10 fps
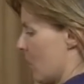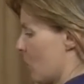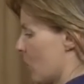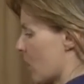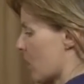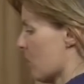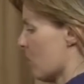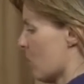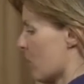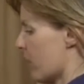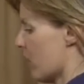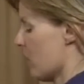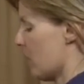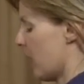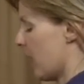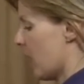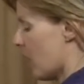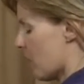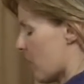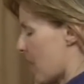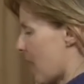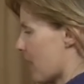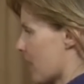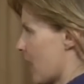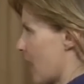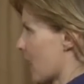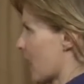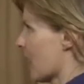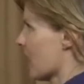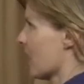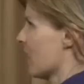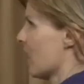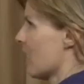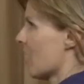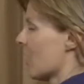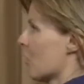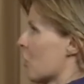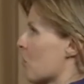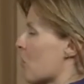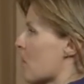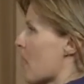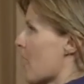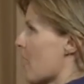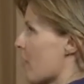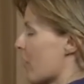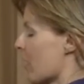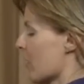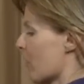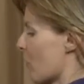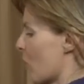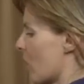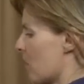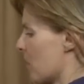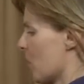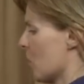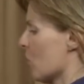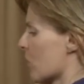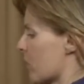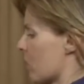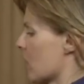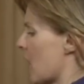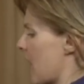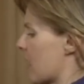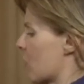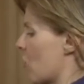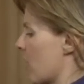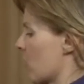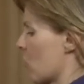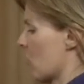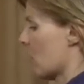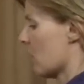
work more firmly up the back of the neck to prepare it for a beautiful neck stretch.